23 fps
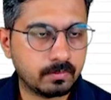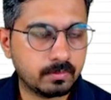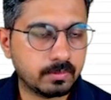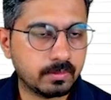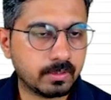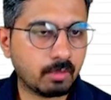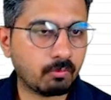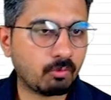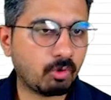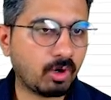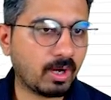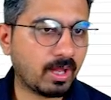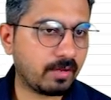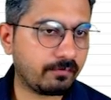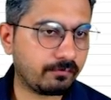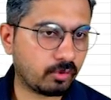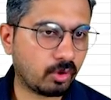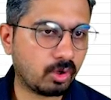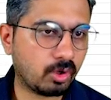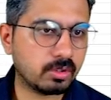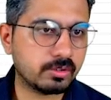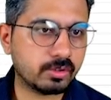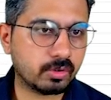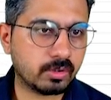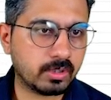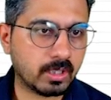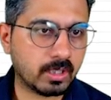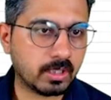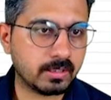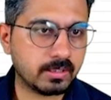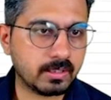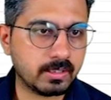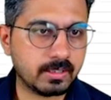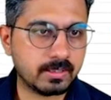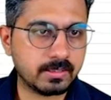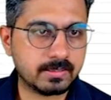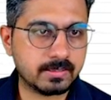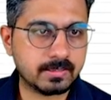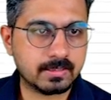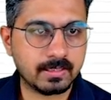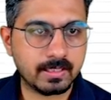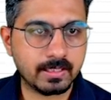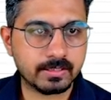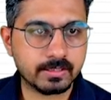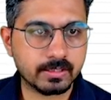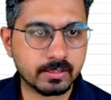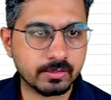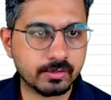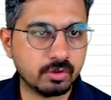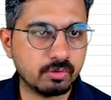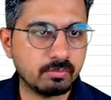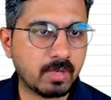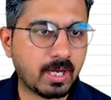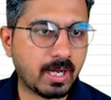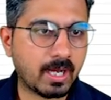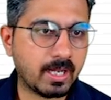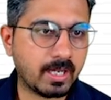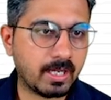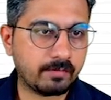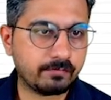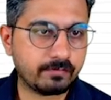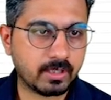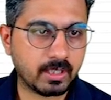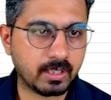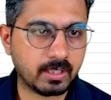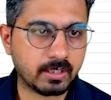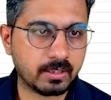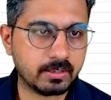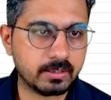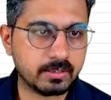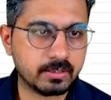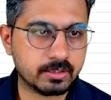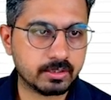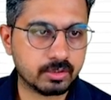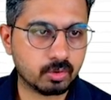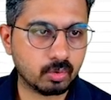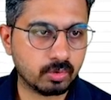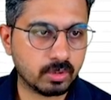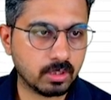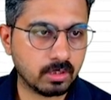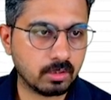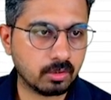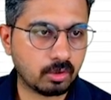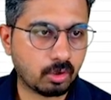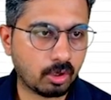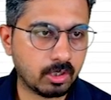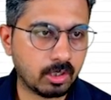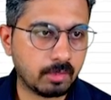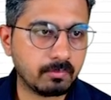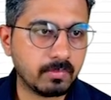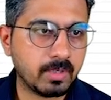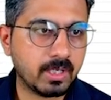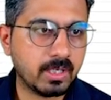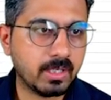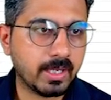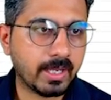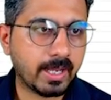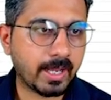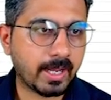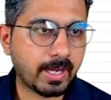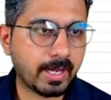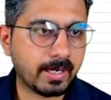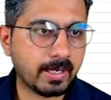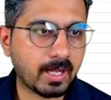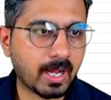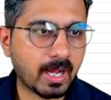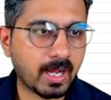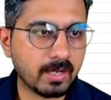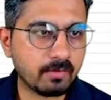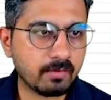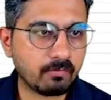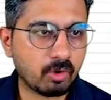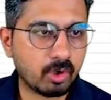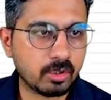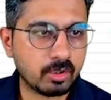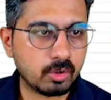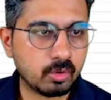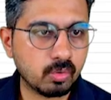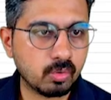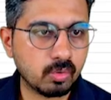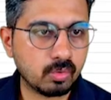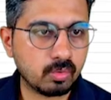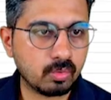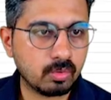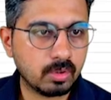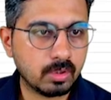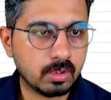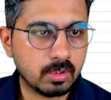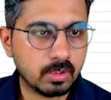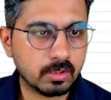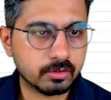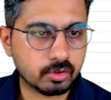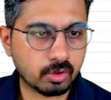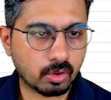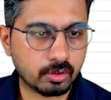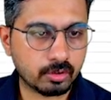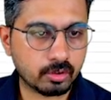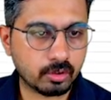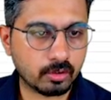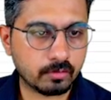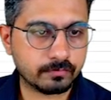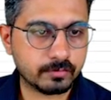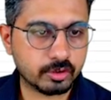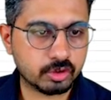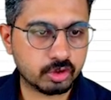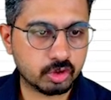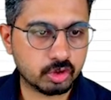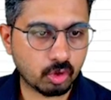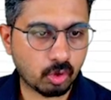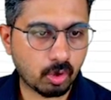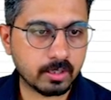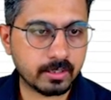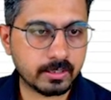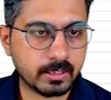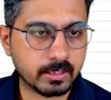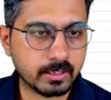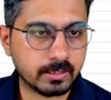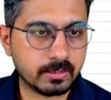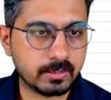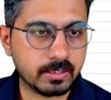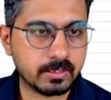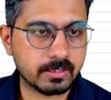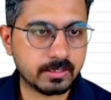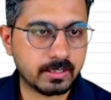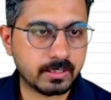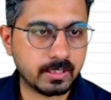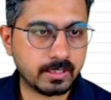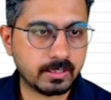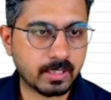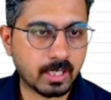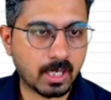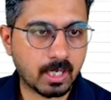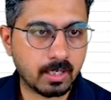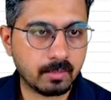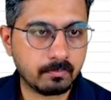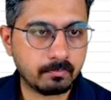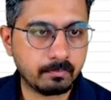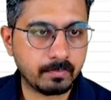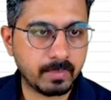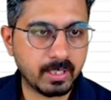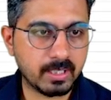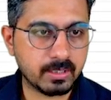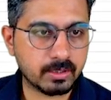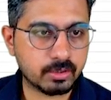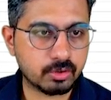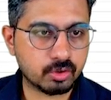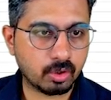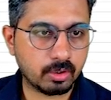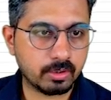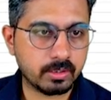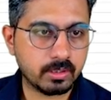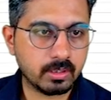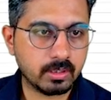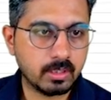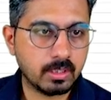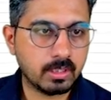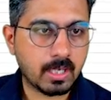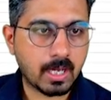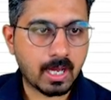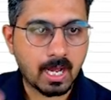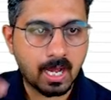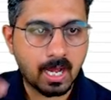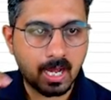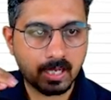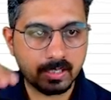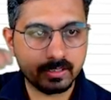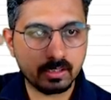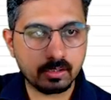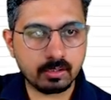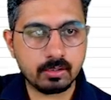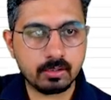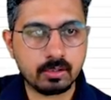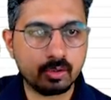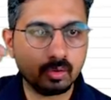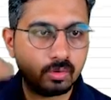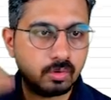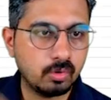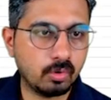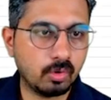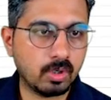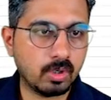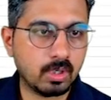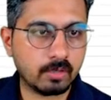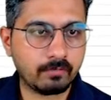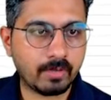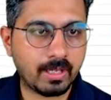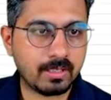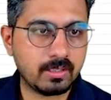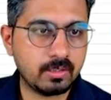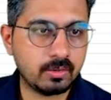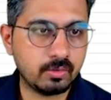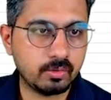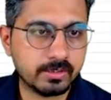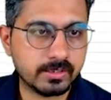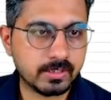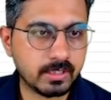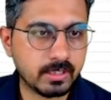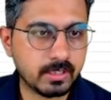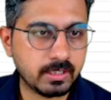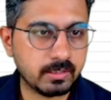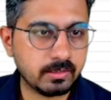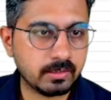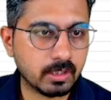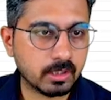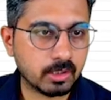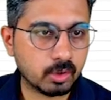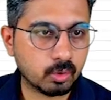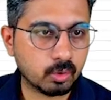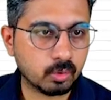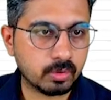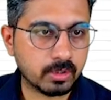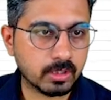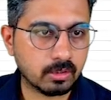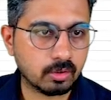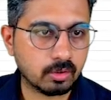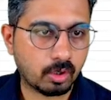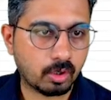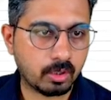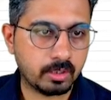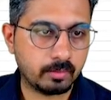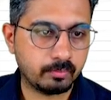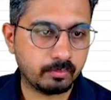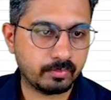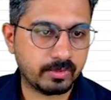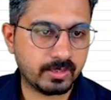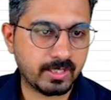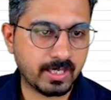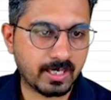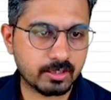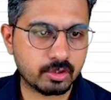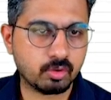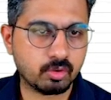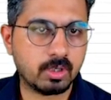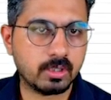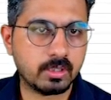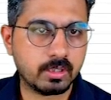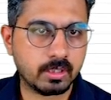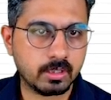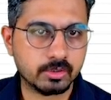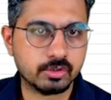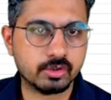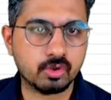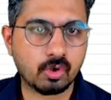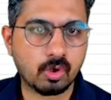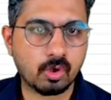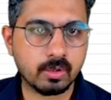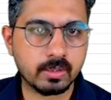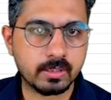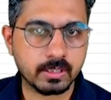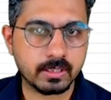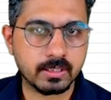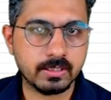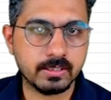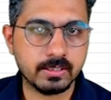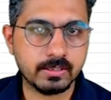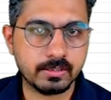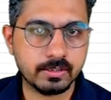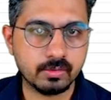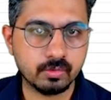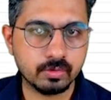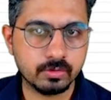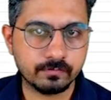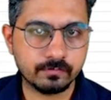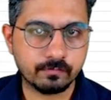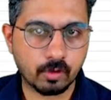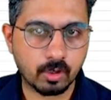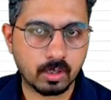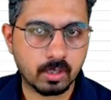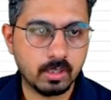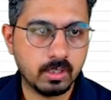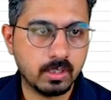Now what I have also done is, let's assume I have taken this total column and I want to sort of sort this data based on higher to lower values in the total column. That's what sort is used for.